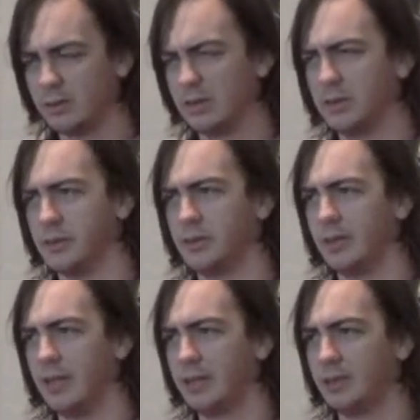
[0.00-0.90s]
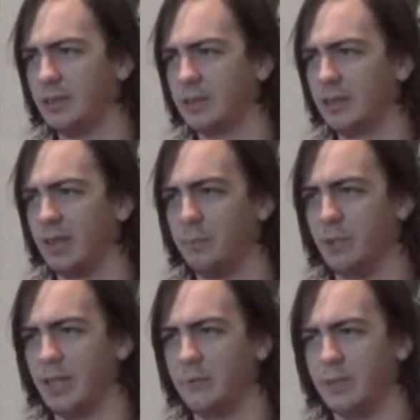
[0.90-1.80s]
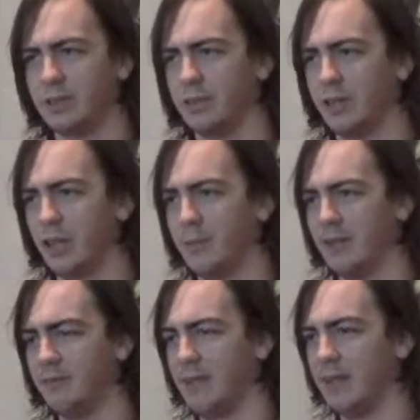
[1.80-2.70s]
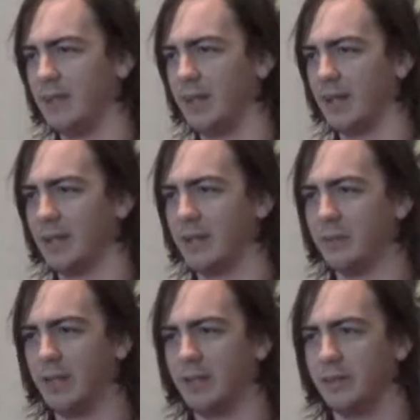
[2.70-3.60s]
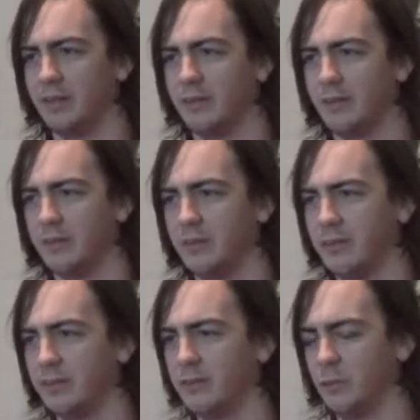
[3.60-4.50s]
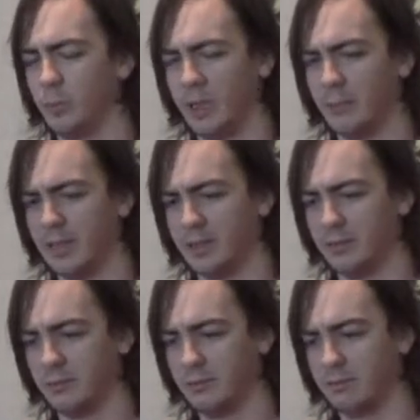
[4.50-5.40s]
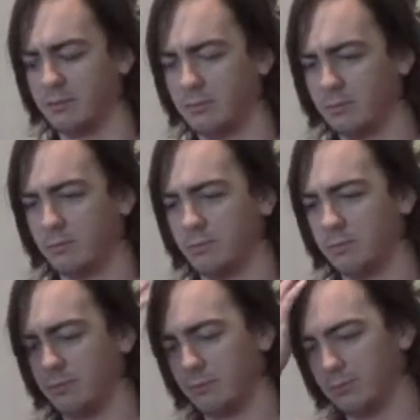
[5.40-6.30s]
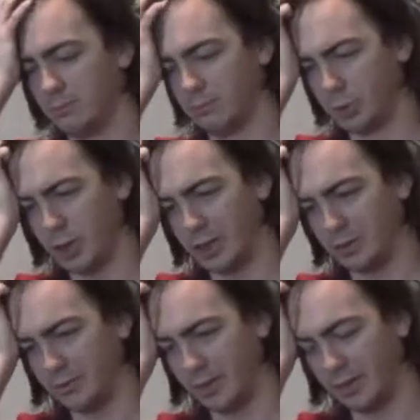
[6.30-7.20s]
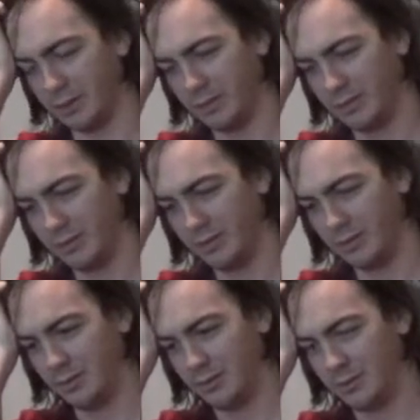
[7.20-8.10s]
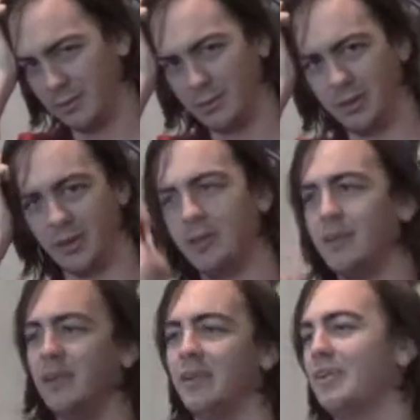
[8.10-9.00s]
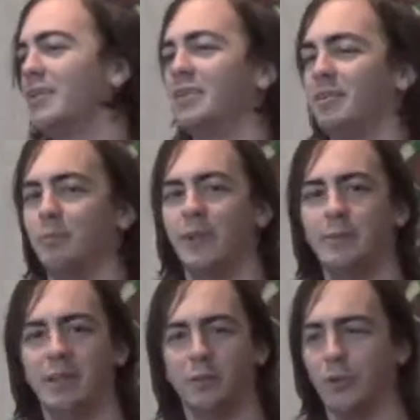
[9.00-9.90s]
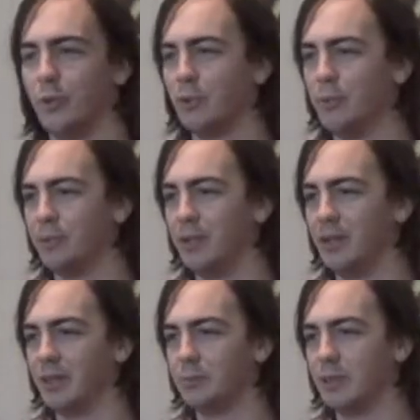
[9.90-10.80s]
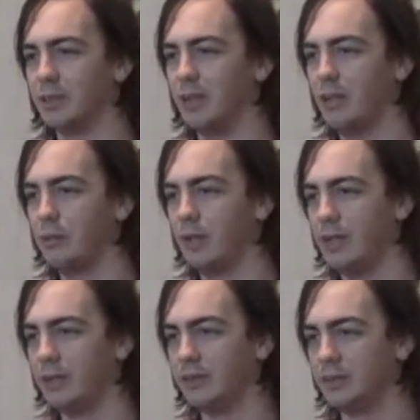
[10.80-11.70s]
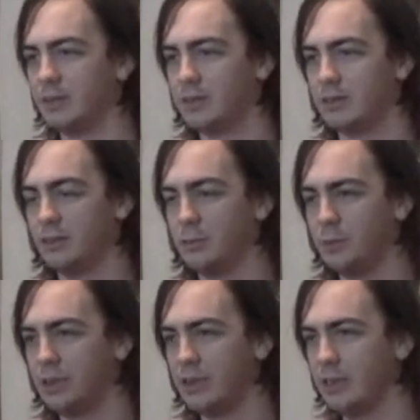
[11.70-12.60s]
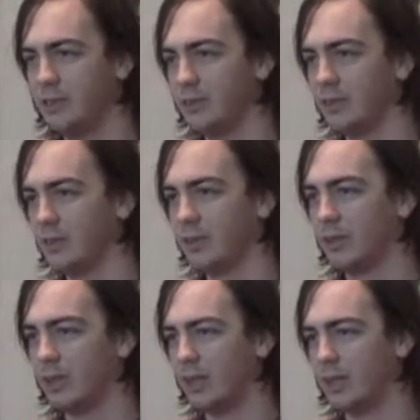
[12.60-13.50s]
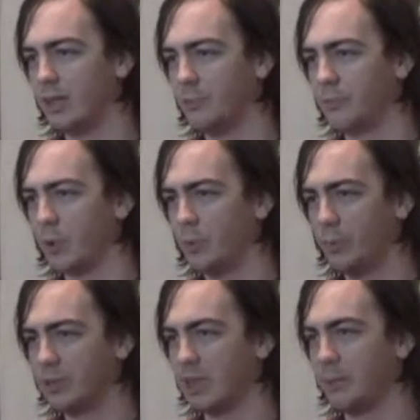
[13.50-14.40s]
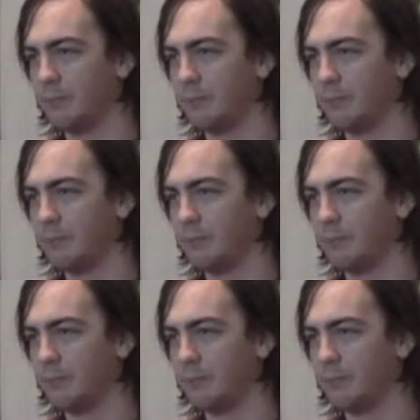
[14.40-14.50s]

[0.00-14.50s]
Ugh, it actually does sound like Blade when he's talking about Fate now that I think about it. Or Mega Man. Or Castlevania. Ugh. Maybe a little more appropriate than expected. Oh, hey, is this a new PC? Where was I?